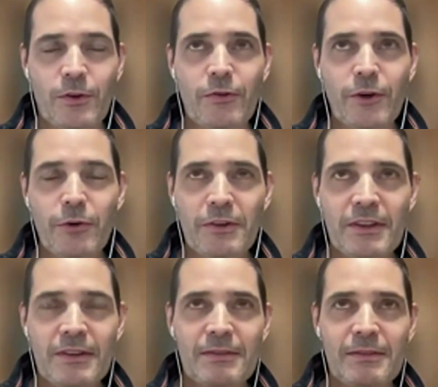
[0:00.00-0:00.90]
very
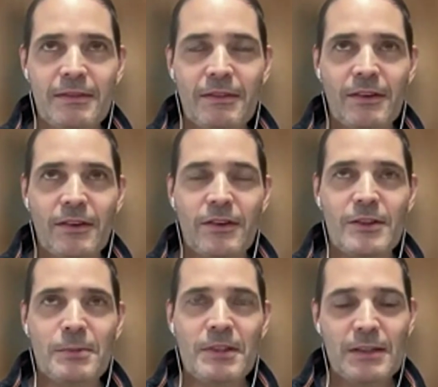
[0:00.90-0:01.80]

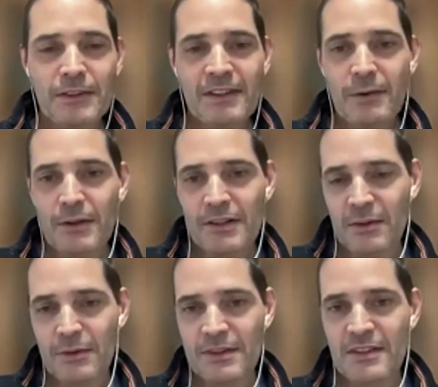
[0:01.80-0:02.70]
specific
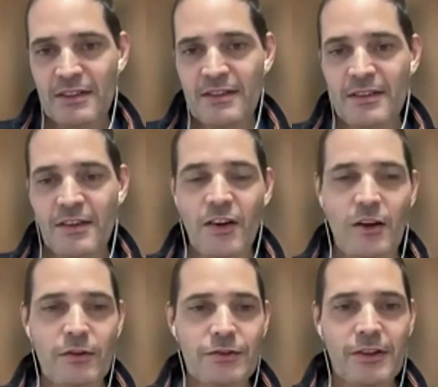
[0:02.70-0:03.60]
characteristics
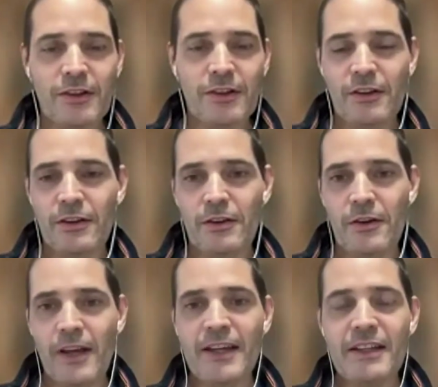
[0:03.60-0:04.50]
of
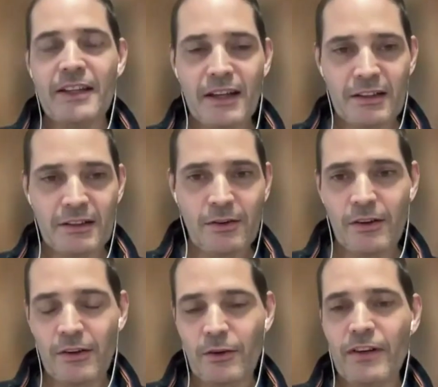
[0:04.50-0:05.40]
AI
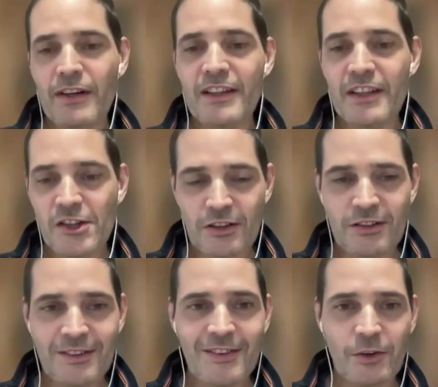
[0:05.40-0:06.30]
validation,
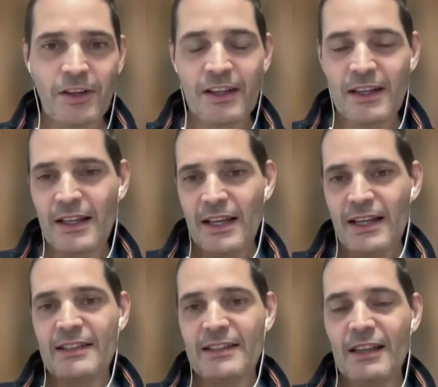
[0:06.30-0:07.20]
okay,
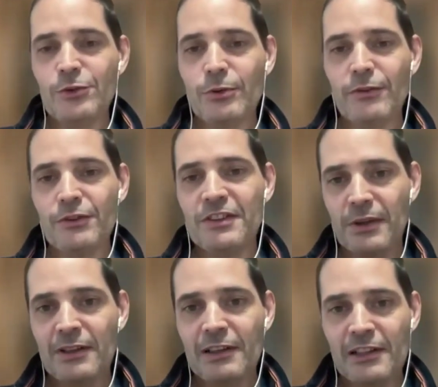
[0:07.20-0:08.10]
is that you have a
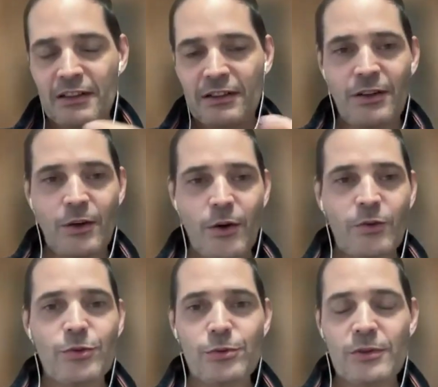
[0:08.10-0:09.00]
direct link
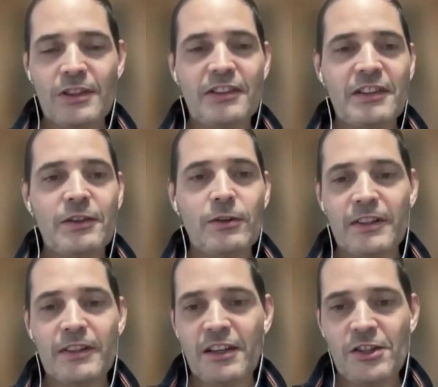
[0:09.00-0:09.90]
to clinical
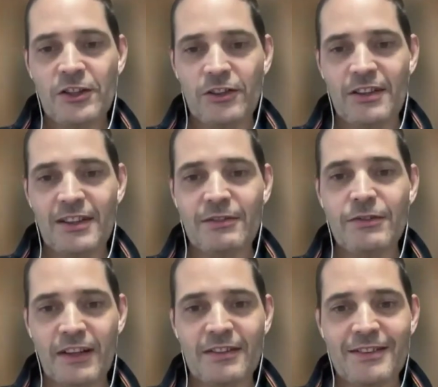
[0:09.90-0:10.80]
validation, in
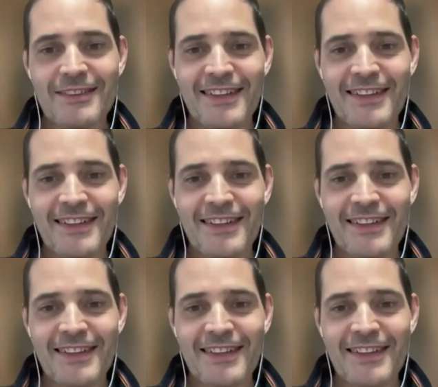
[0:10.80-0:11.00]
fact.